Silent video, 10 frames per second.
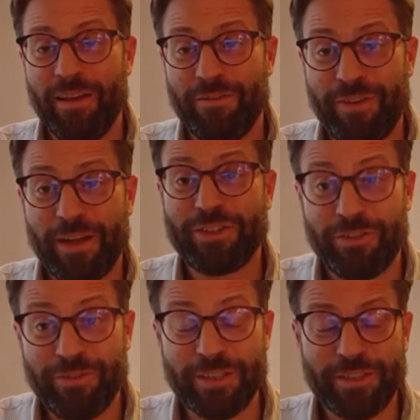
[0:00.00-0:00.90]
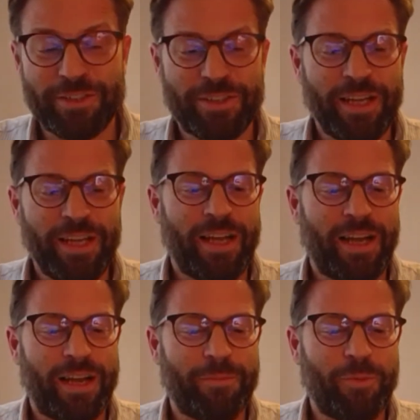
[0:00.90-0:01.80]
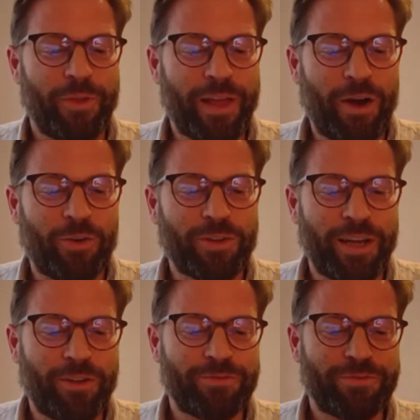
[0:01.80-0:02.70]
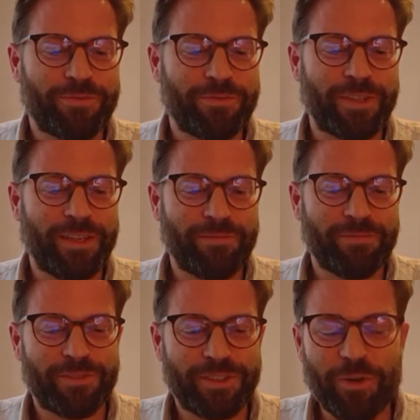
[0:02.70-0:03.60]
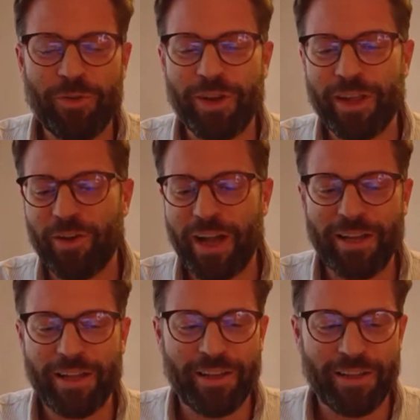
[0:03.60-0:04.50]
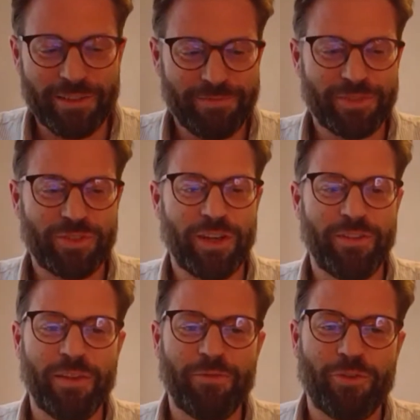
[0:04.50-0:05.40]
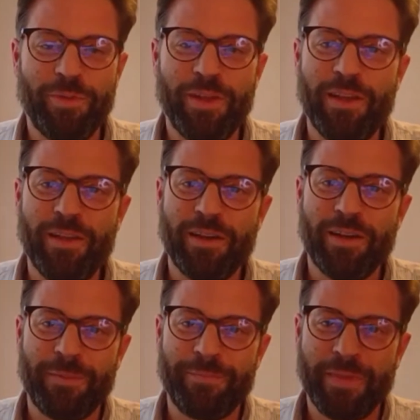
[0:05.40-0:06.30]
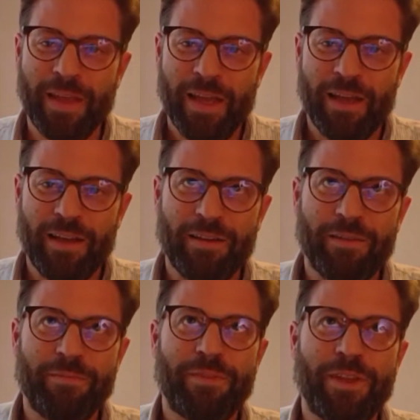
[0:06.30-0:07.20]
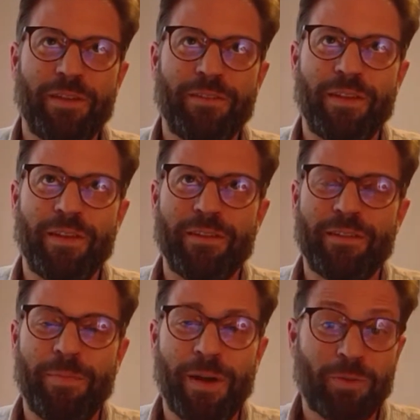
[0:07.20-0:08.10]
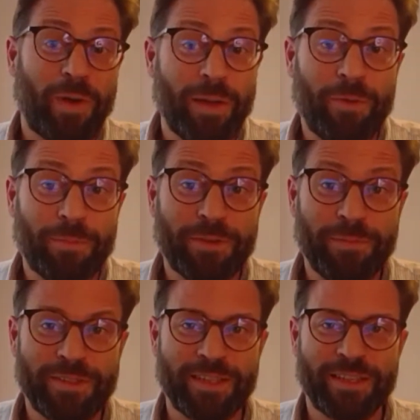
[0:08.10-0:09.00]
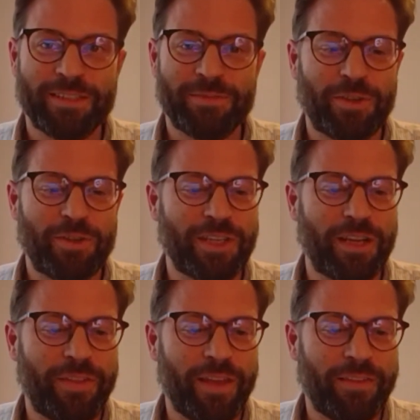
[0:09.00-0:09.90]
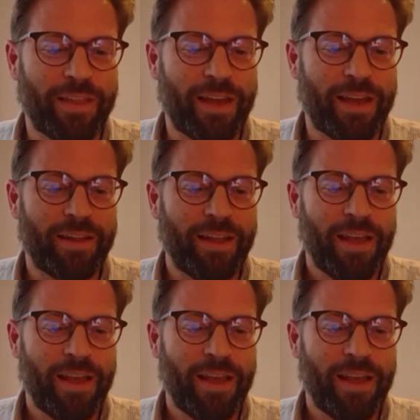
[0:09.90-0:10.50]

faster and faster without kind of steering or guiding it. So I think for me, the part why I'm optimistic is because I think that